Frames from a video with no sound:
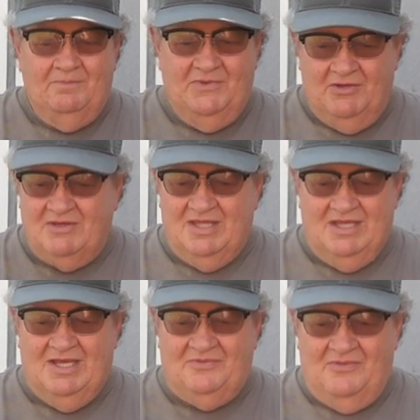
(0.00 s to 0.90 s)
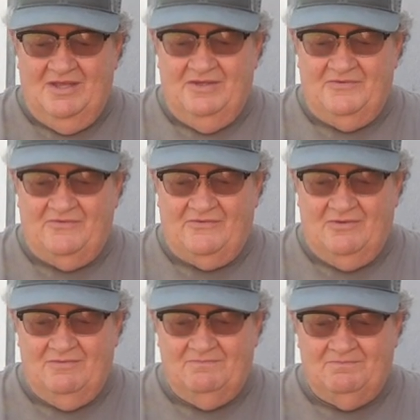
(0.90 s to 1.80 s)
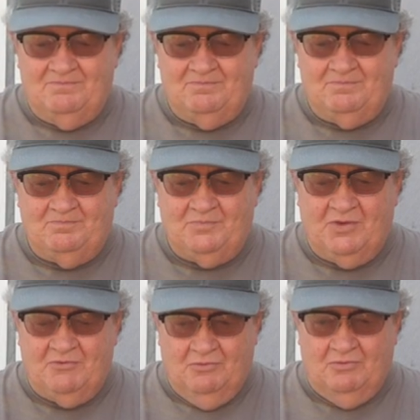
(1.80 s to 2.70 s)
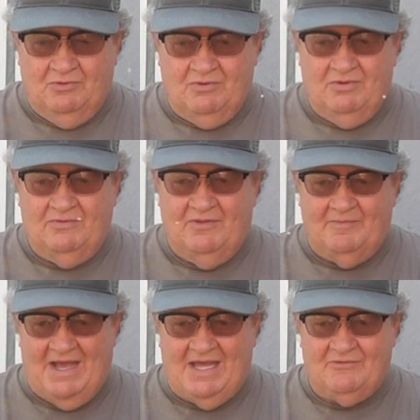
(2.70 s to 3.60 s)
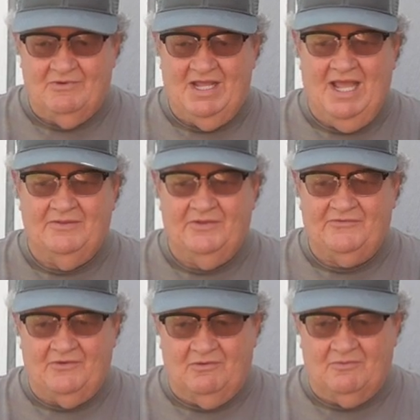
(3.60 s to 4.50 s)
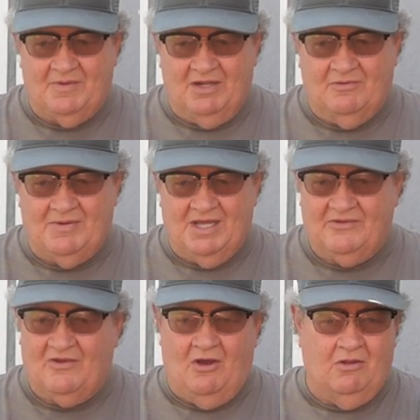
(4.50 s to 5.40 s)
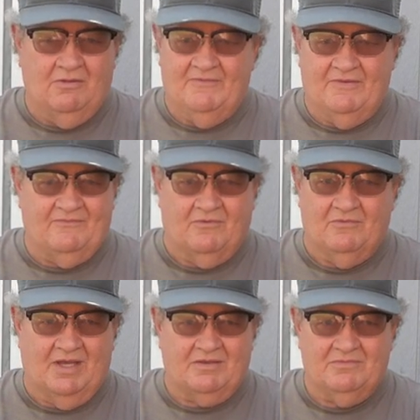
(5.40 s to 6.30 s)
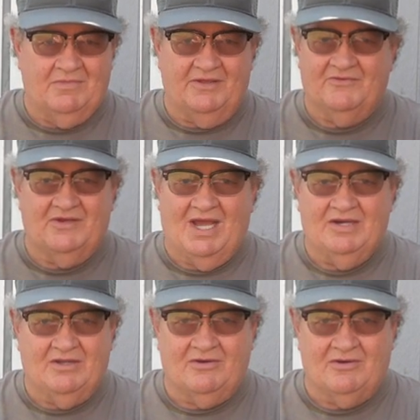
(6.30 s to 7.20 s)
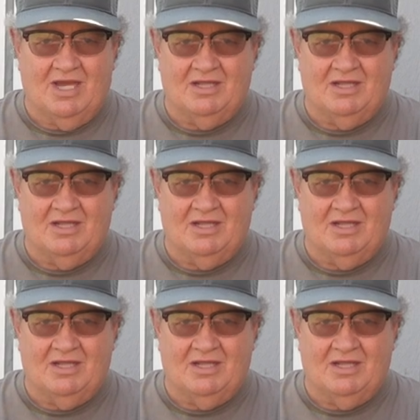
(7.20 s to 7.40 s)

you can get this cooler, the battery, and the solar panel package, all of it for like less than $900.